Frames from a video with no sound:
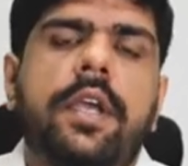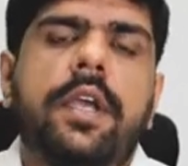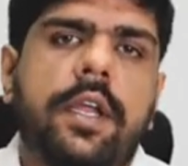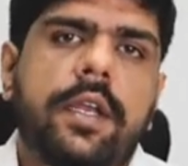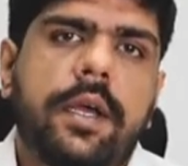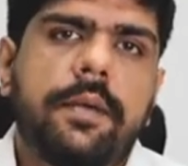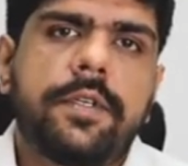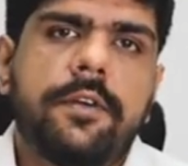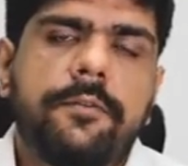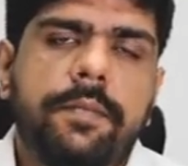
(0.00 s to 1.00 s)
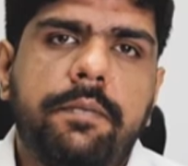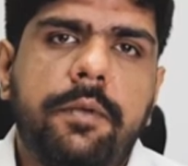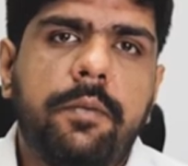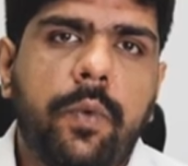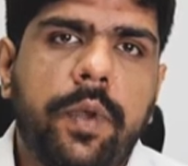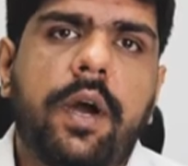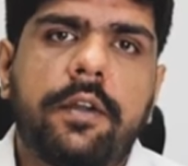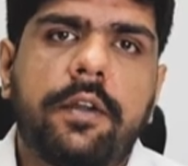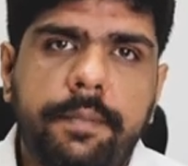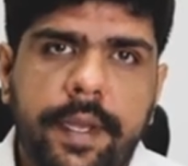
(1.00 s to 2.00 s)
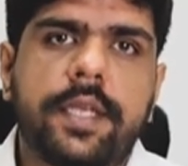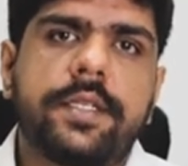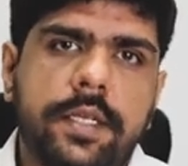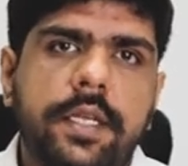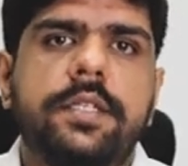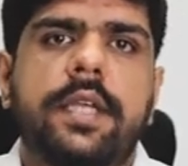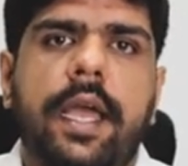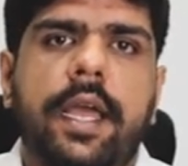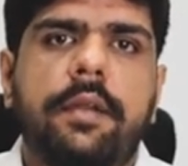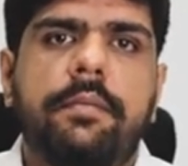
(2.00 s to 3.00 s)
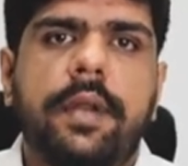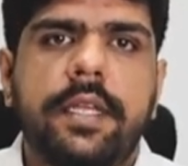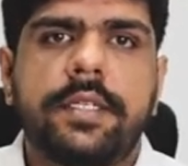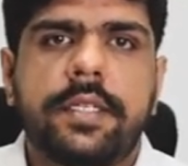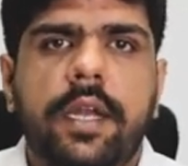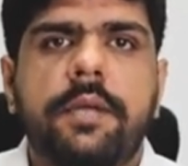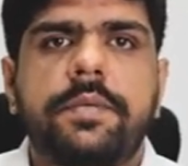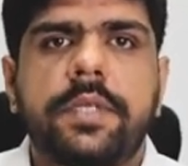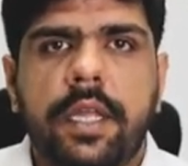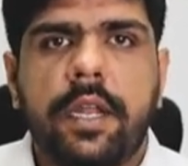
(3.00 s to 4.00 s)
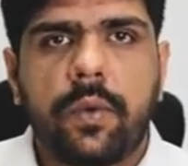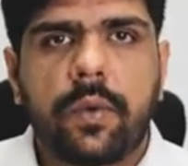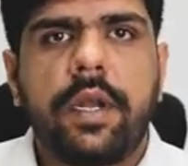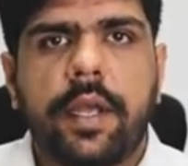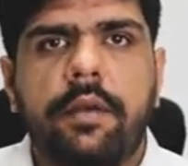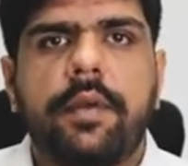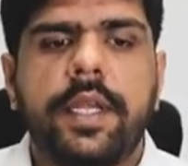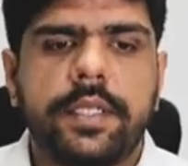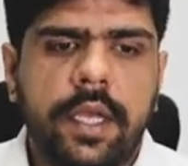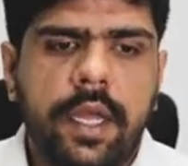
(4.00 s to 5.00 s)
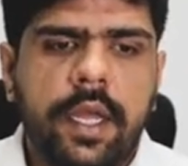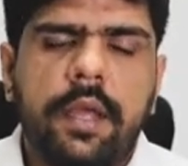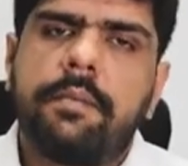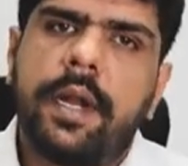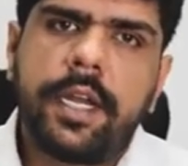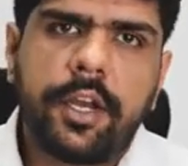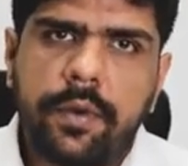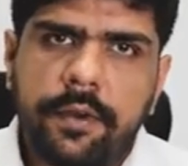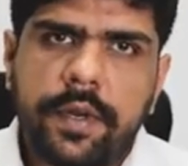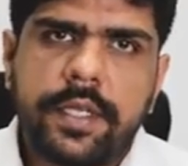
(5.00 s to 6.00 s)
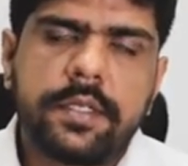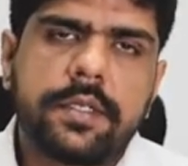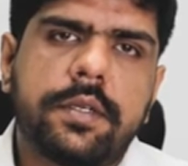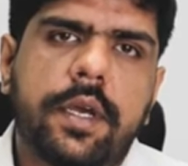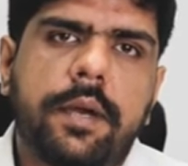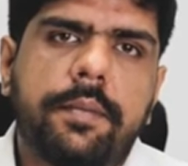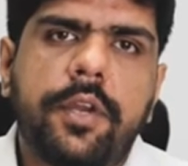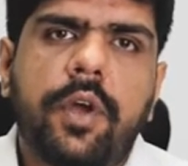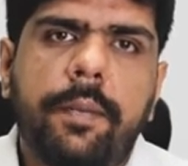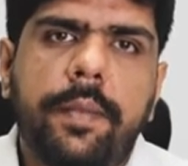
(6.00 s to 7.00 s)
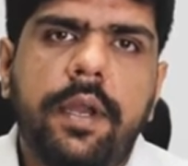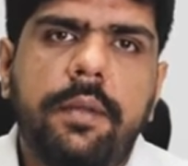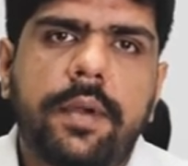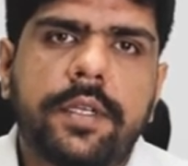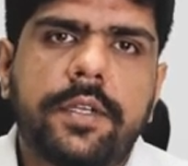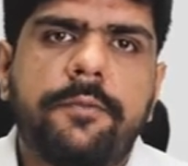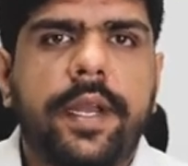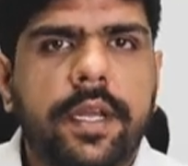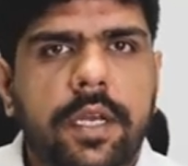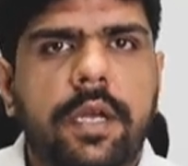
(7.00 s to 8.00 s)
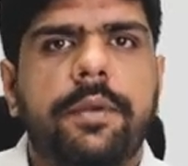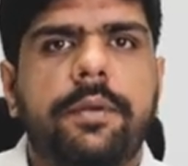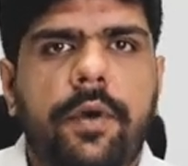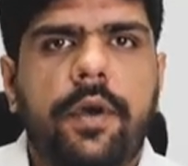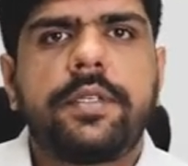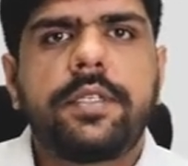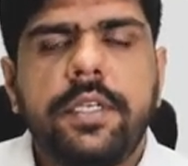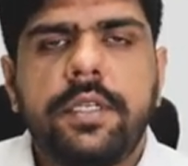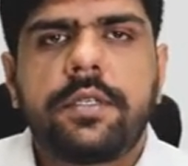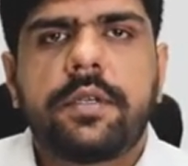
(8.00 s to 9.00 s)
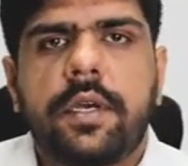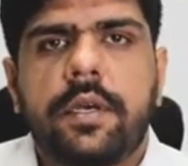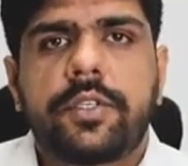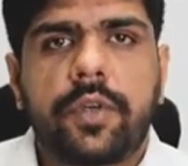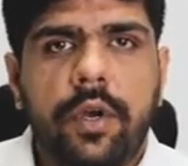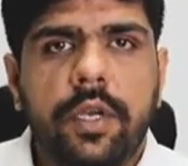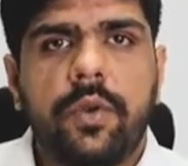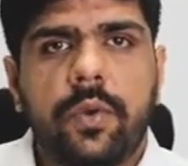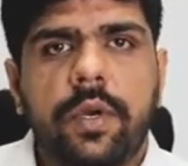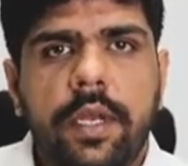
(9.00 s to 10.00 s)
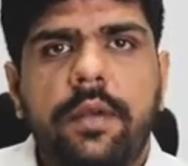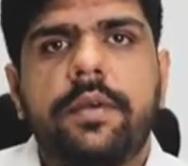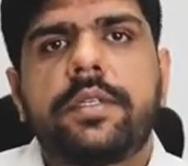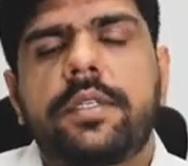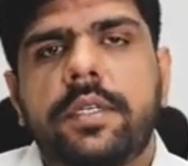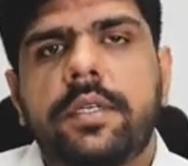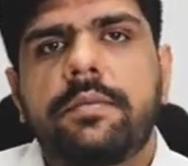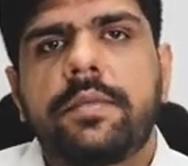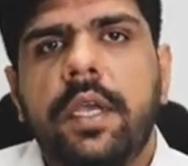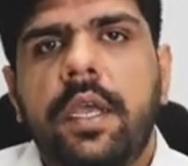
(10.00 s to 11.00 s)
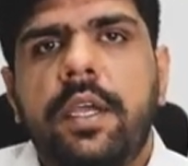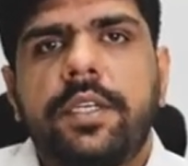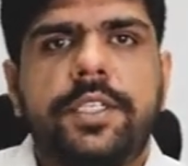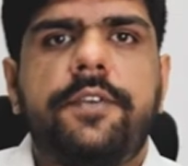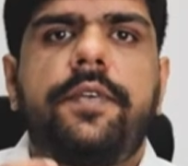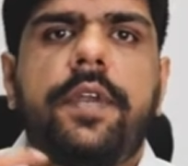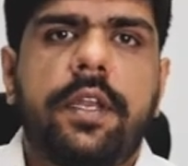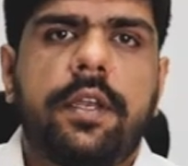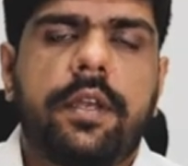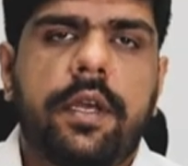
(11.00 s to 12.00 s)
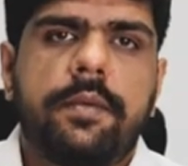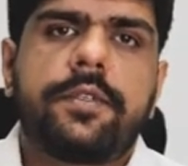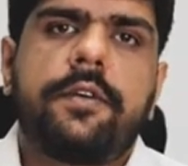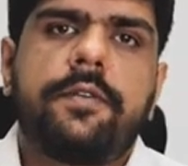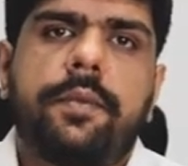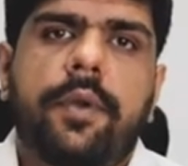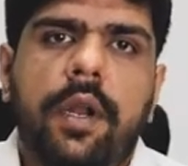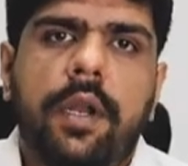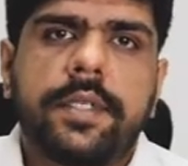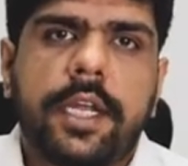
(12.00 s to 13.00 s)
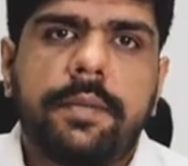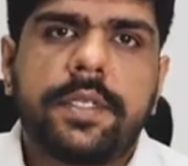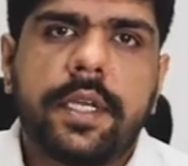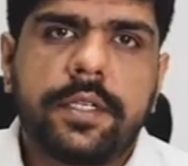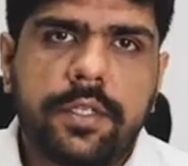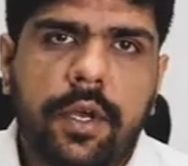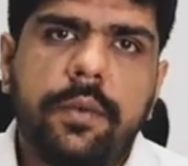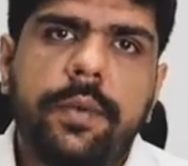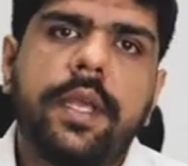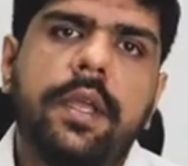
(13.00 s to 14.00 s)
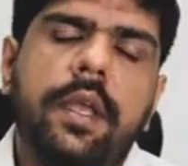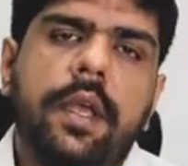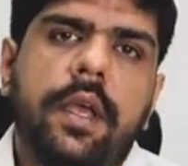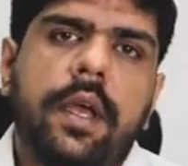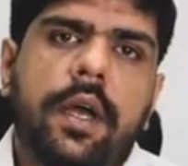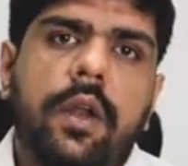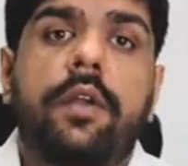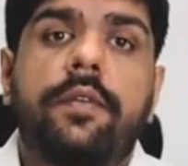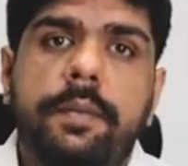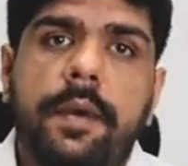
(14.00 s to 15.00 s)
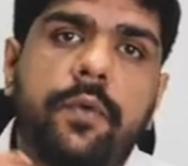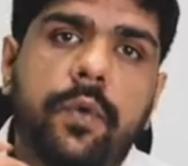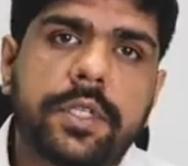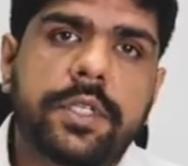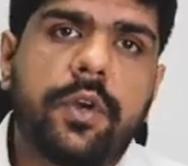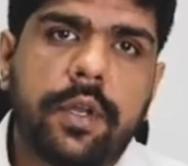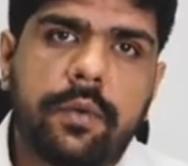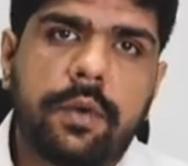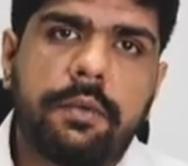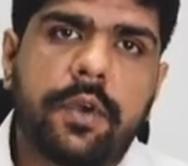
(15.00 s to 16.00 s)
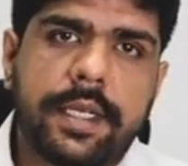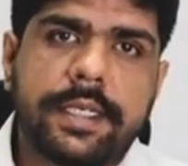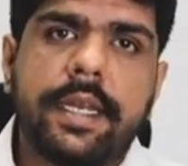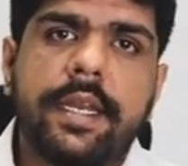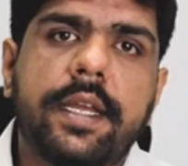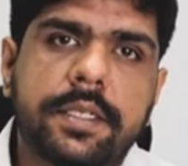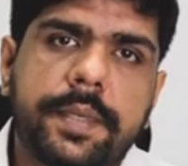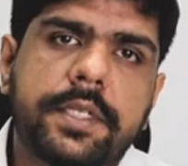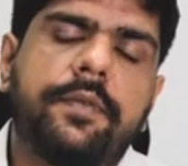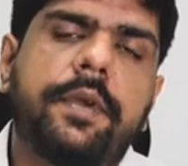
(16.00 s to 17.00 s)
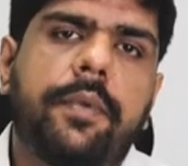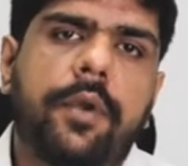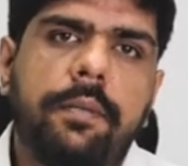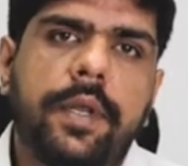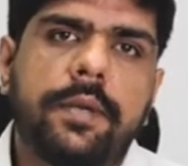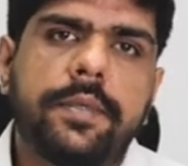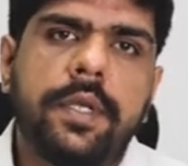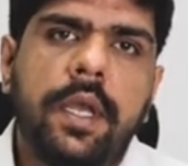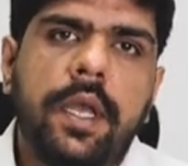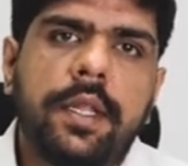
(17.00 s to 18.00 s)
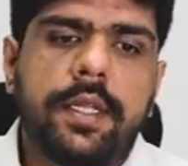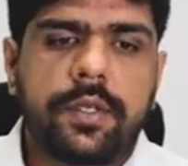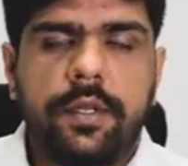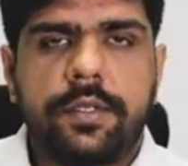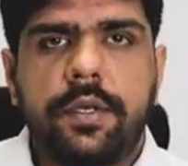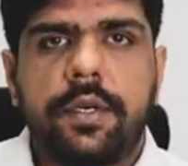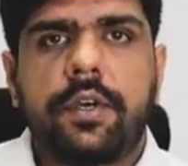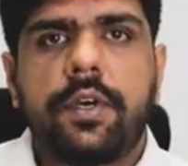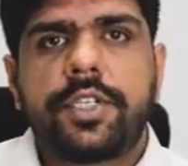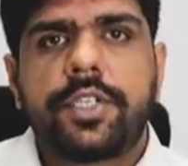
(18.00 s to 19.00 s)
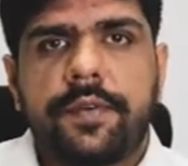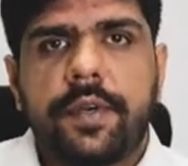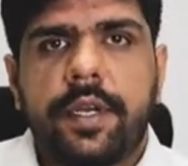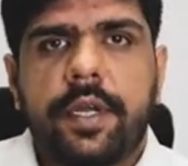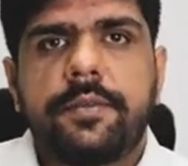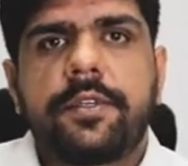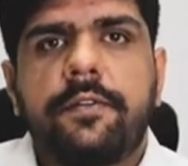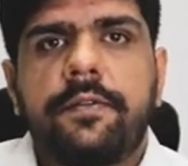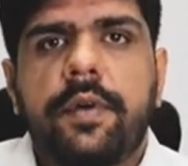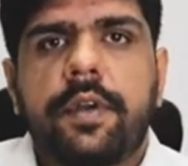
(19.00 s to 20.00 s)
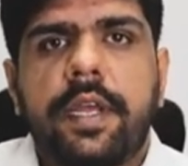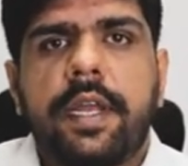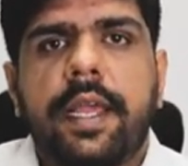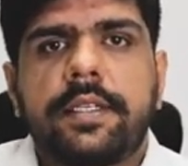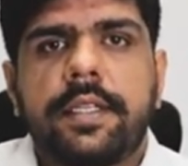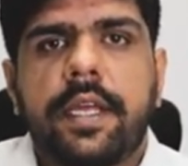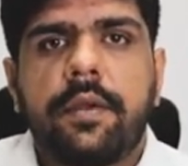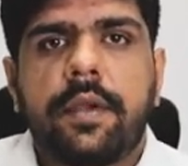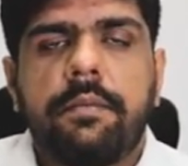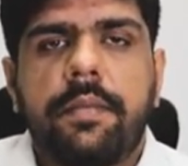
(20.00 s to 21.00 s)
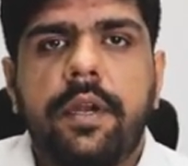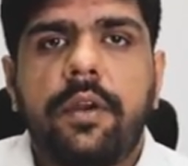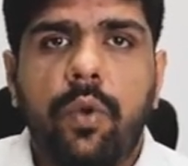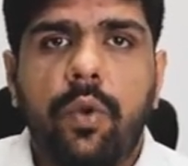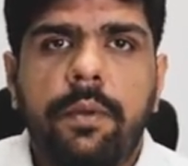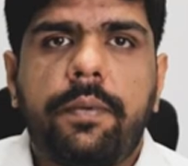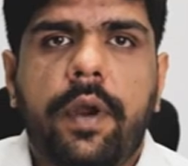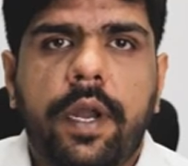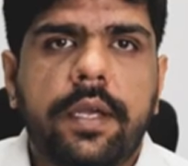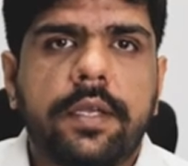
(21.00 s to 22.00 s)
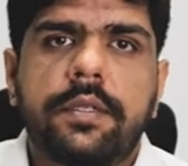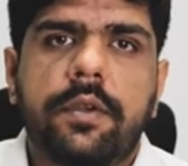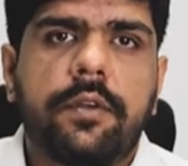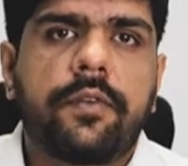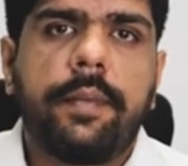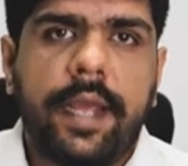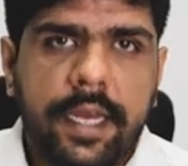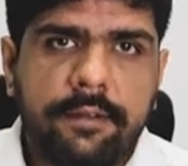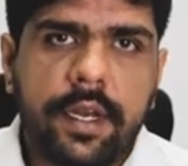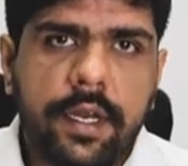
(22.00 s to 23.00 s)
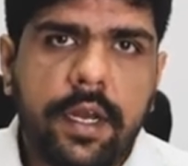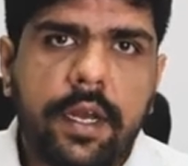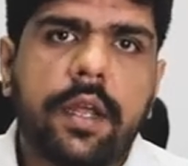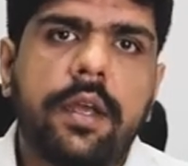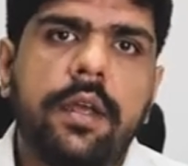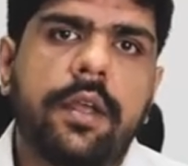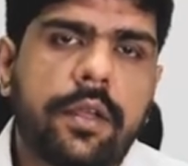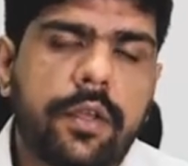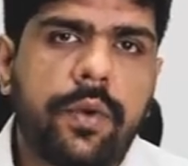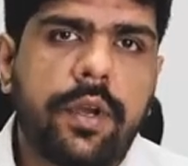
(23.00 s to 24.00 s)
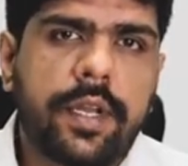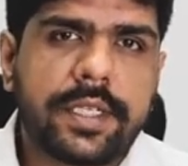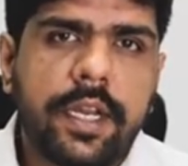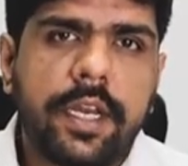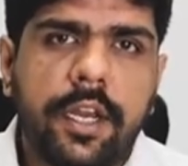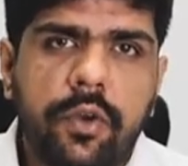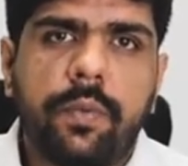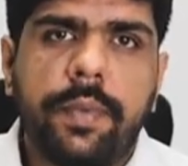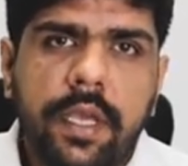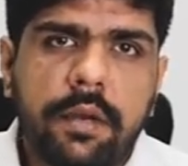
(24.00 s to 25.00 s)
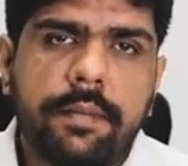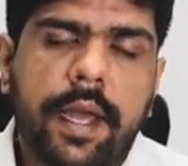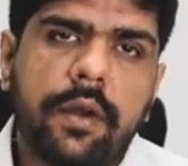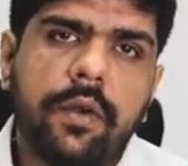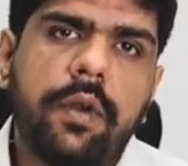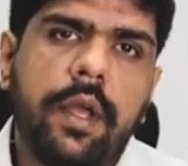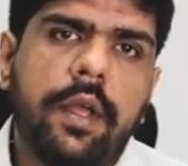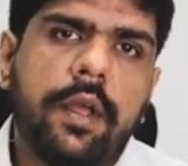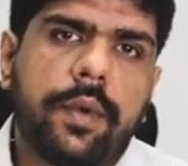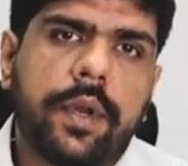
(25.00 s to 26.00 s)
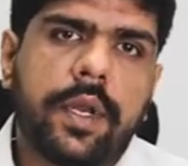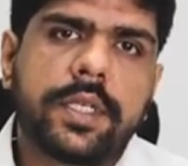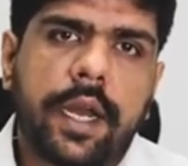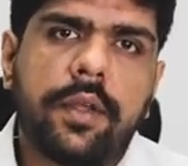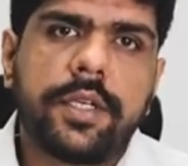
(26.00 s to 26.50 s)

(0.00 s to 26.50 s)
in terms of people moving out of the bigger cities and building startups in their local territories. Multitude of reasons, uh, predominantly because of better government policies, uh, stronger local ecosystems, shift in terms of the problem statements they are solving. Uh, a lot of them are focusing on what we call as India specific problems. There's also a good shift in terms of realizing that you can build global products, you know, from anywhere in India. You don't necessarily need to be in Bangalore when you're starting your